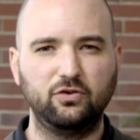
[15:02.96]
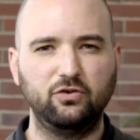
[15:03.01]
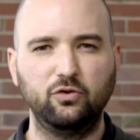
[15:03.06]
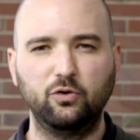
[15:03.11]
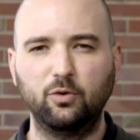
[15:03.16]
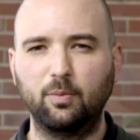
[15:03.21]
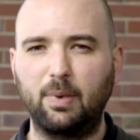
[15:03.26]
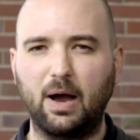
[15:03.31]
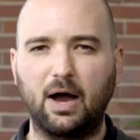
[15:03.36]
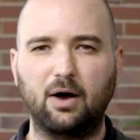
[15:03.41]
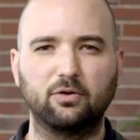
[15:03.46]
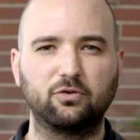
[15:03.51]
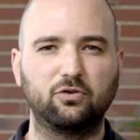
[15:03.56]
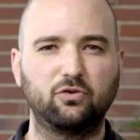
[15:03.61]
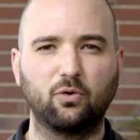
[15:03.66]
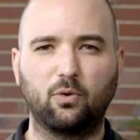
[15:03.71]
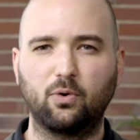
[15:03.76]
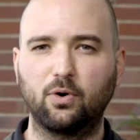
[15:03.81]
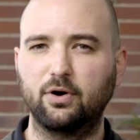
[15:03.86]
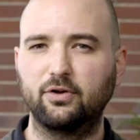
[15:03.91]
to do about
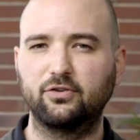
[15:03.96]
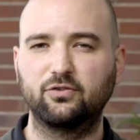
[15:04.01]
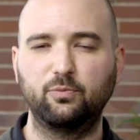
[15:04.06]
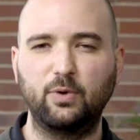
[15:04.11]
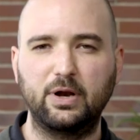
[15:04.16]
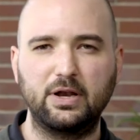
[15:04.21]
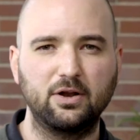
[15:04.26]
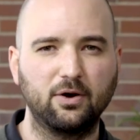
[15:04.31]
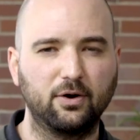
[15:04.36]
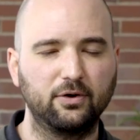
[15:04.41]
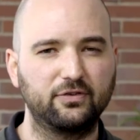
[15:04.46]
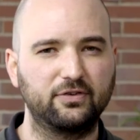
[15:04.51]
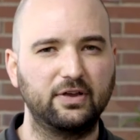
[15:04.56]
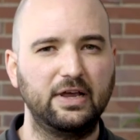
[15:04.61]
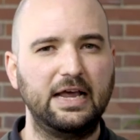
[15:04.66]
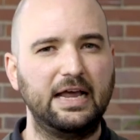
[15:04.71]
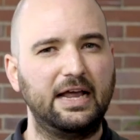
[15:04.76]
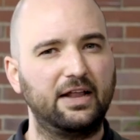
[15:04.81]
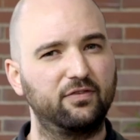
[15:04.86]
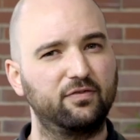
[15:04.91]
doors, windows.
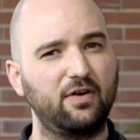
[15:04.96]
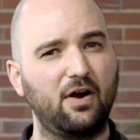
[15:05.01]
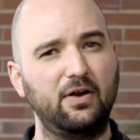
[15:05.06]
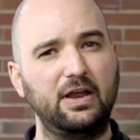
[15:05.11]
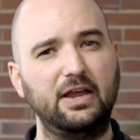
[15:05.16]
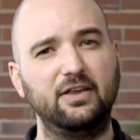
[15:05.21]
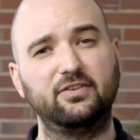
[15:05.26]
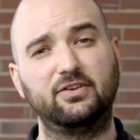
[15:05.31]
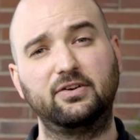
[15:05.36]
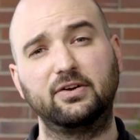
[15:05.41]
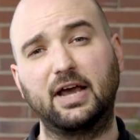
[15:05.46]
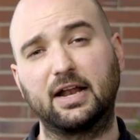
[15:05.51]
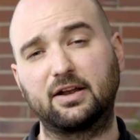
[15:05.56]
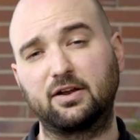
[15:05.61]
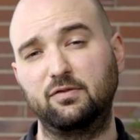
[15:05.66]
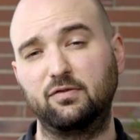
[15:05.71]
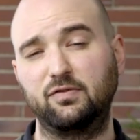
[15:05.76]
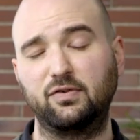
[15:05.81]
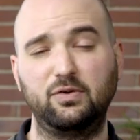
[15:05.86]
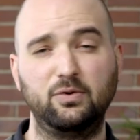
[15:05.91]
It's very easy to get
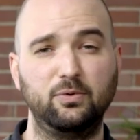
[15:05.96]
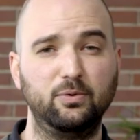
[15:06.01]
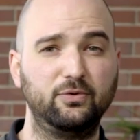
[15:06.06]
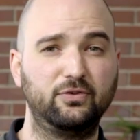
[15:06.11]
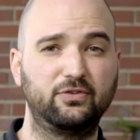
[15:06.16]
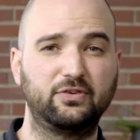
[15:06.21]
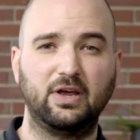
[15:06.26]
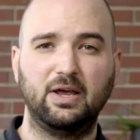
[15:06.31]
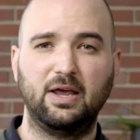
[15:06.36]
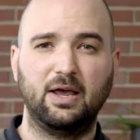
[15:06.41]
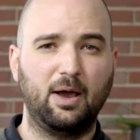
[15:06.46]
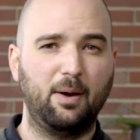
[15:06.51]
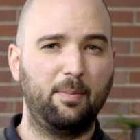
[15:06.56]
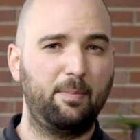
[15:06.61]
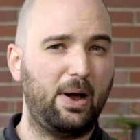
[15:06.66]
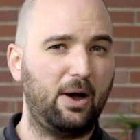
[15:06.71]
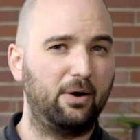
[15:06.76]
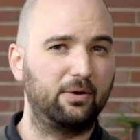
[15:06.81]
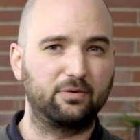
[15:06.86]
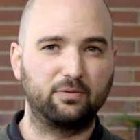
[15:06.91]
confused
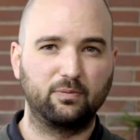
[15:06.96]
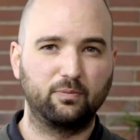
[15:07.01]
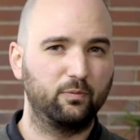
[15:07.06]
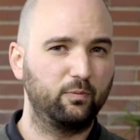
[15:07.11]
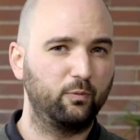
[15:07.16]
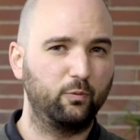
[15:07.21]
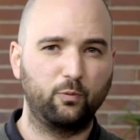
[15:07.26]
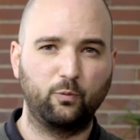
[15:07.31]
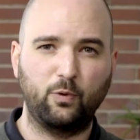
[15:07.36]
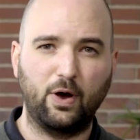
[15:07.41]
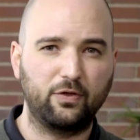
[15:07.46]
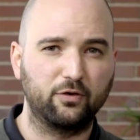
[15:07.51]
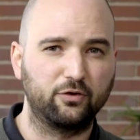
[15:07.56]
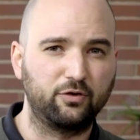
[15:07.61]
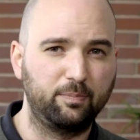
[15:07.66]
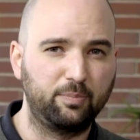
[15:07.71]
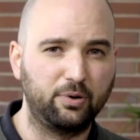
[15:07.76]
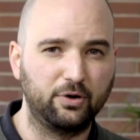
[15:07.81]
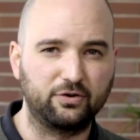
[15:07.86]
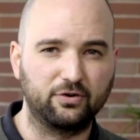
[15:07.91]
about whether
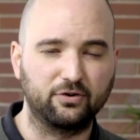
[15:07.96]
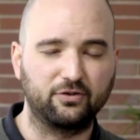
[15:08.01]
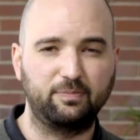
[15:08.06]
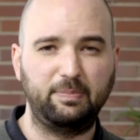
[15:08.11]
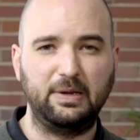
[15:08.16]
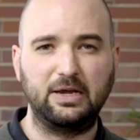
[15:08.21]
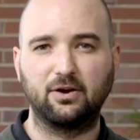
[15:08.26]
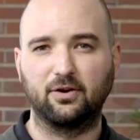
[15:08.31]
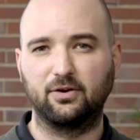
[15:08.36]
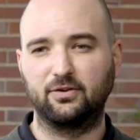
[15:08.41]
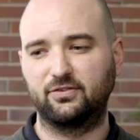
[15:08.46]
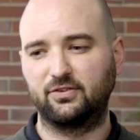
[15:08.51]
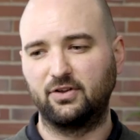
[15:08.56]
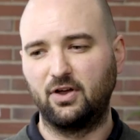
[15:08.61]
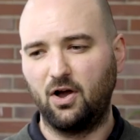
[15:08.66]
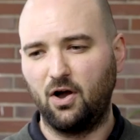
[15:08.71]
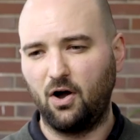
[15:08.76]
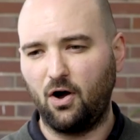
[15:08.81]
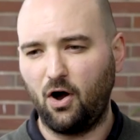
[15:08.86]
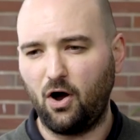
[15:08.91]
to put your speakers
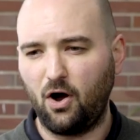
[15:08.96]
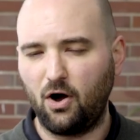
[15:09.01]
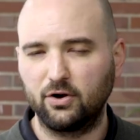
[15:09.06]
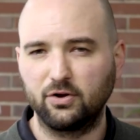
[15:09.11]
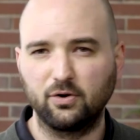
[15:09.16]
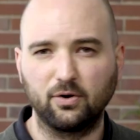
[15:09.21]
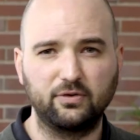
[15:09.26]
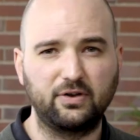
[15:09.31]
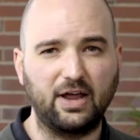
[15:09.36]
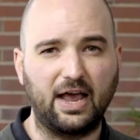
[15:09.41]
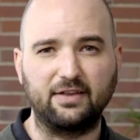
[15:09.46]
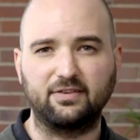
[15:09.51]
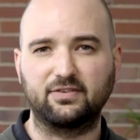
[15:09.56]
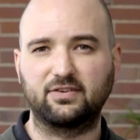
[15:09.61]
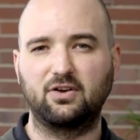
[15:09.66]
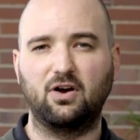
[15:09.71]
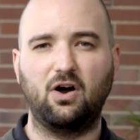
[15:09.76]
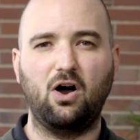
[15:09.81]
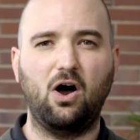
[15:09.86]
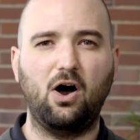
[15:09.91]
on your
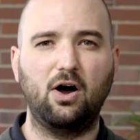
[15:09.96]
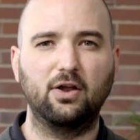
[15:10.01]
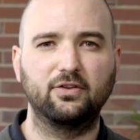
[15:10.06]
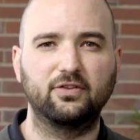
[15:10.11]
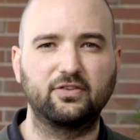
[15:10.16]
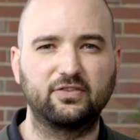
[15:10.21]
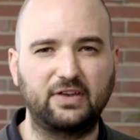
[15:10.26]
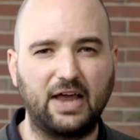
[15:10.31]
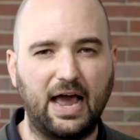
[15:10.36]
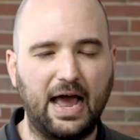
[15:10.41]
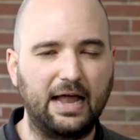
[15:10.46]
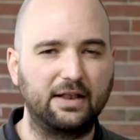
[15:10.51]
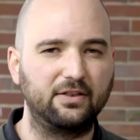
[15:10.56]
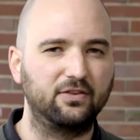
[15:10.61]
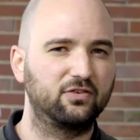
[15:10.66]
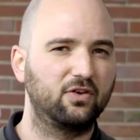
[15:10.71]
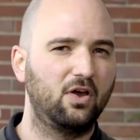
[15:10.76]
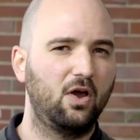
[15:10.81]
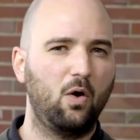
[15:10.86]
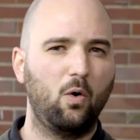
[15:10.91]
desk, on
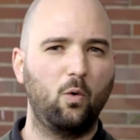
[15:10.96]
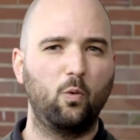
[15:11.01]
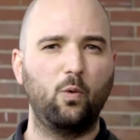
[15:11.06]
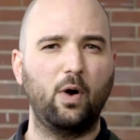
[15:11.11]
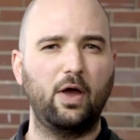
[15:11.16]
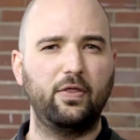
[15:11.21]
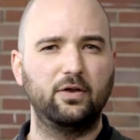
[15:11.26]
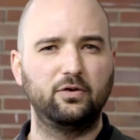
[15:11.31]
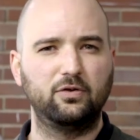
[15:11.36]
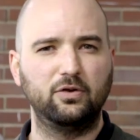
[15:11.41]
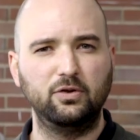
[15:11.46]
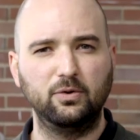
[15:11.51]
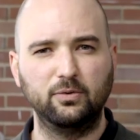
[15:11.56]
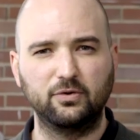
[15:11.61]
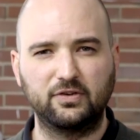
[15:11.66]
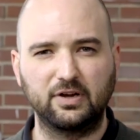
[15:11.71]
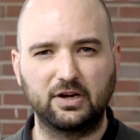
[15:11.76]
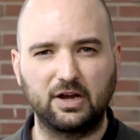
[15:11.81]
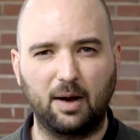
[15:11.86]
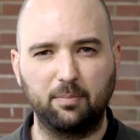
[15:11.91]
stands, whether to
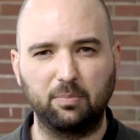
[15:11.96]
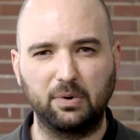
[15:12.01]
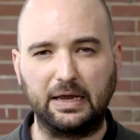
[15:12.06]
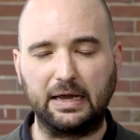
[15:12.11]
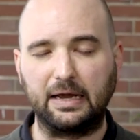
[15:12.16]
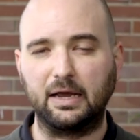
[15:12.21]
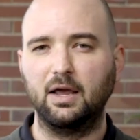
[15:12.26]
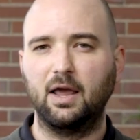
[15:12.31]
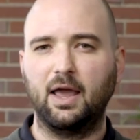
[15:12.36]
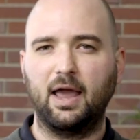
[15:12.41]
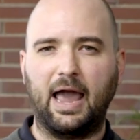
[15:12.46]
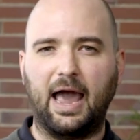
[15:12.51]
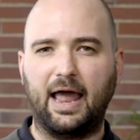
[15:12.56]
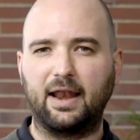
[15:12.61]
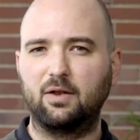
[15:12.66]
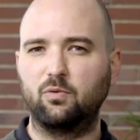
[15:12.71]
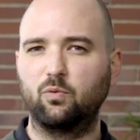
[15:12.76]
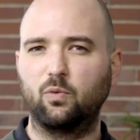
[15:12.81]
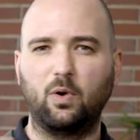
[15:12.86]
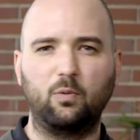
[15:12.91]
use decoupling,
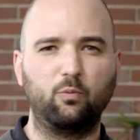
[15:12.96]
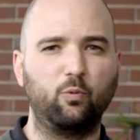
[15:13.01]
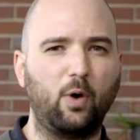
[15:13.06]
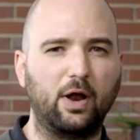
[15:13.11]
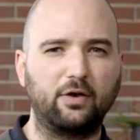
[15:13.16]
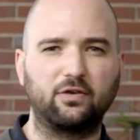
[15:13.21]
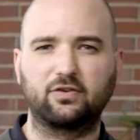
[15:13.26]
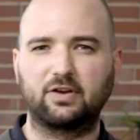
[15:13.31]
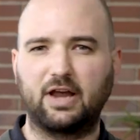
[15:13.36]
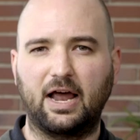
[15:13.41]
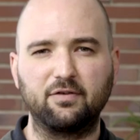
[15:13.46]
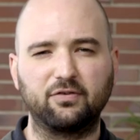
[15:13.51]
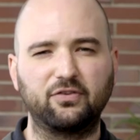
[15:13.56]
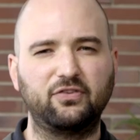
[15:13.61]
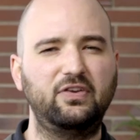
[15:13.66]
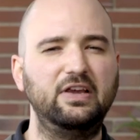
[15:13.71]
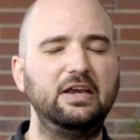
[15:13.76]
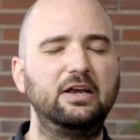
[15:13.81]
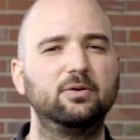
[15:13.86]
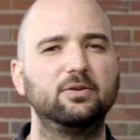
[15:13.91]
and in what kind of
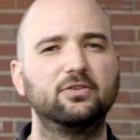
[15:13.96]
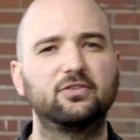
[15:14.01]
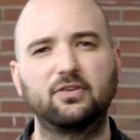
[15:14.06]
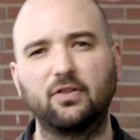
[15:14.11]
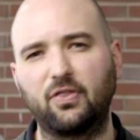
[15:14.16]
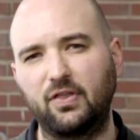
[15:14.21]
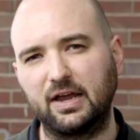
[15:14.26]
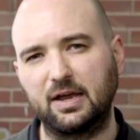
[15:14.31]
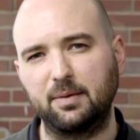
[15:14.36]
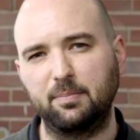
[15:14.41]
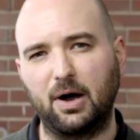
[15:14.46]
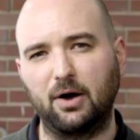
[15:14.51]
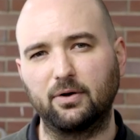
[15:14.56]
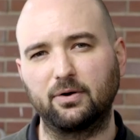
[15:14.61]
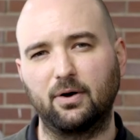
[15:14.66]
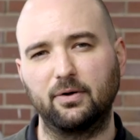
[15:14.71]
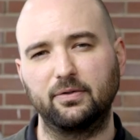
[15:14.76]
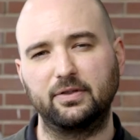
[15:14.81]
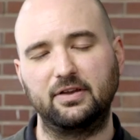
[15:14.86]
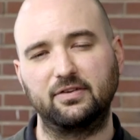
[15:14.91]
sequence to think about
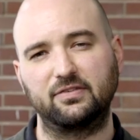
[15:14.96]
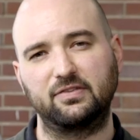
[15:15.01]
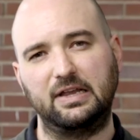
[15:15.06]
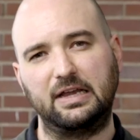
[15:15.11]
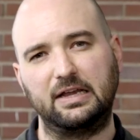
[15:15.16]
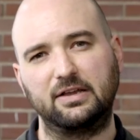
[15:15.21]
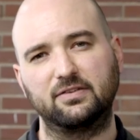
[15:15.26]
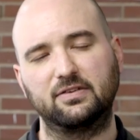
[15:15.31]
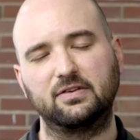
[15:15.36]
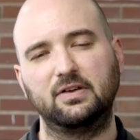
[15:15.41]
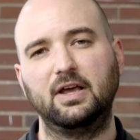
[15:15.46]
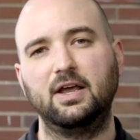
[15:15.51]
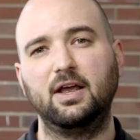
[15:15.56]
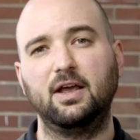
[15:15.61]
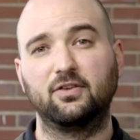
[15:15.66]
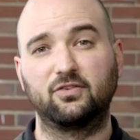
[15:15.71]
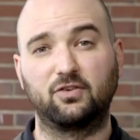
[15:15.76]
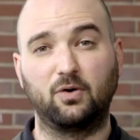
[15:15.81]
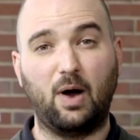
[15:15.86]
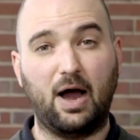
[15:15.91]
all these things.
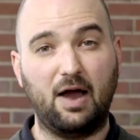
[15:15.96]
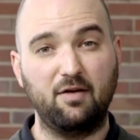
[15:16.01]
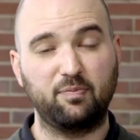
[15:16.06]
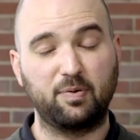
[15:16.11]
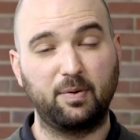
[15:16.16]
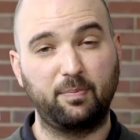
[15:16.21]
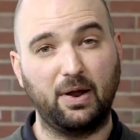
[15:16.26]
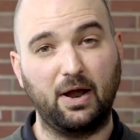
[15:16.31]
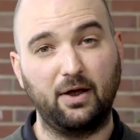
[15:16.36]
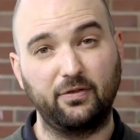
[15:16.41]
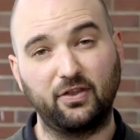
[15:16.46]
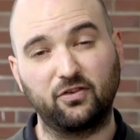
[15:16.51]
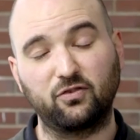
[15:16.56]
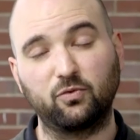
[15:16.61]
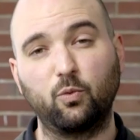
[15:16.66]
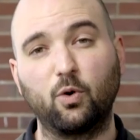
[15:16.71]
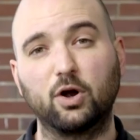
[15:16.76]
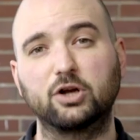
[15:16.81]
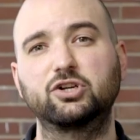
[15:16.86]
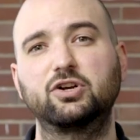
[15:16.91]
So I've prepared this
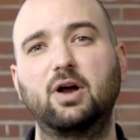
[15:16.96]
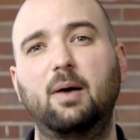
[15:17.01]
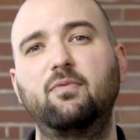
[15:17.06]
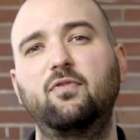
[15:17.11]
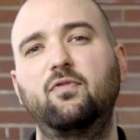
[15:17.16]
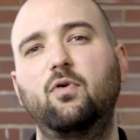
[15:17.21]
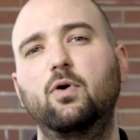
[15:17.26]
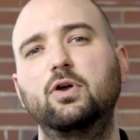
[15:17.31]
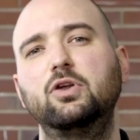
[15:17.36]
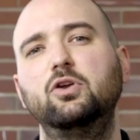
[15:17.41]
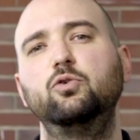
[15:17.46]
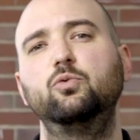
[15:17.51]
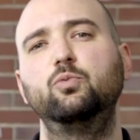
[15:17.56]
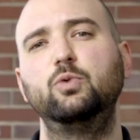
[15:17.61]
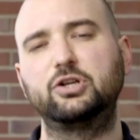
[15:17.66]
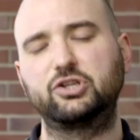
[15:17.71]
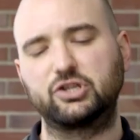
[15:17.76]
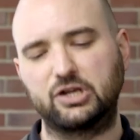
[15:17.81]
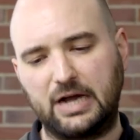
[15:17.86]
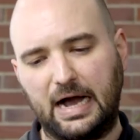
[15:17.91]
workshop for you,
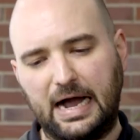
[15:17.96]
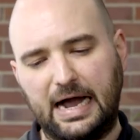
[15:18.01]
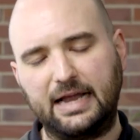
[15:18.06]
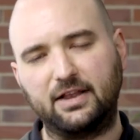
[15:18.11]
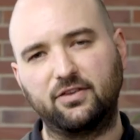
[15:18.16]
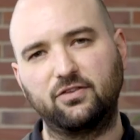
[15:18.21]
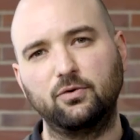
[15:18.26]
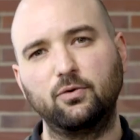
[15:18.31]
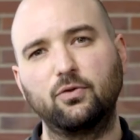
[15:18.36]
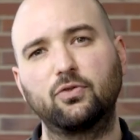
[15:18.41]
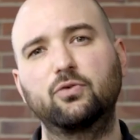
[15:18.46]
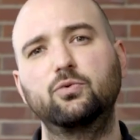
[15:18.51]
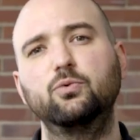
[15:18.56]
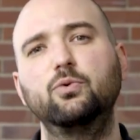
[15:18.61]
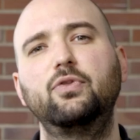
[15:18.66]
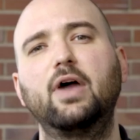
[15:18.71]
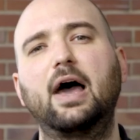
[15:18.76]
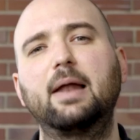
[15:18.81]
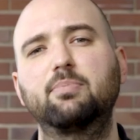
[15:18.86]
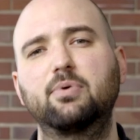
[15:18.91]
which guides you
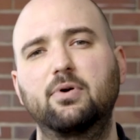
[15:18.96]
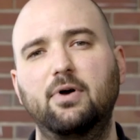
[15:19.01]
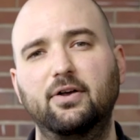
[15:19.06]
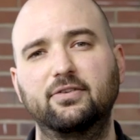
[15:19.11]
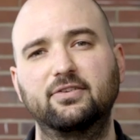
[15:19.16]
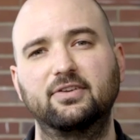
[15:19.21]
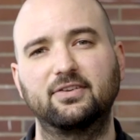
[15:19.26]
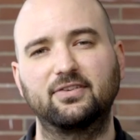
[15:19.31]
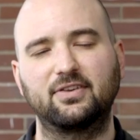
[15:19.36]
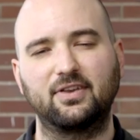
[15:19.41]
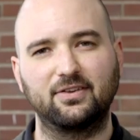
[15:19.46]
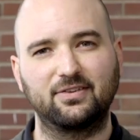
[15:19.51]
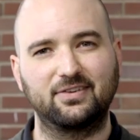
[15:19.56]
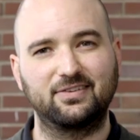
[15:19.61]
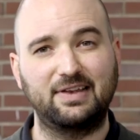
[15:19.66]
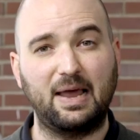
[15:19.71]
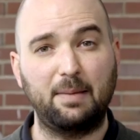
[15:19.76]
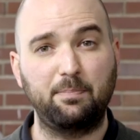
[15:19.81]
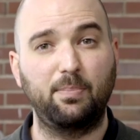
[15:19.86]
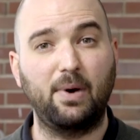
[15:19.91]
through that process
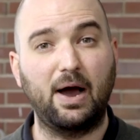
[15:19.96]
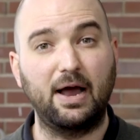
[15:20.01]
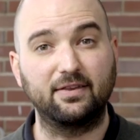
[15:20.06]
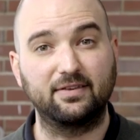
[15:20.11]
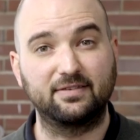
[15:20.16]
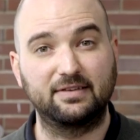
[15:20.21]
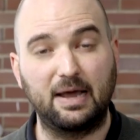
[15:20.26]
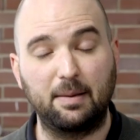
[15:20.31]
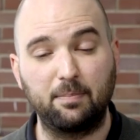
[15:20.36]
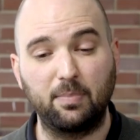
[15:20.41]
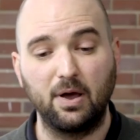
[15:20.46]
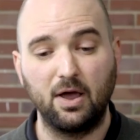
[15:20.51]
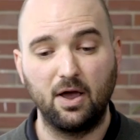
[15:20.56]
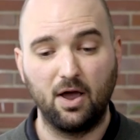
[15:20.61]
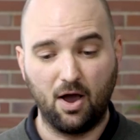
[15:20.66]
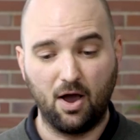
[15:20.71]
step by step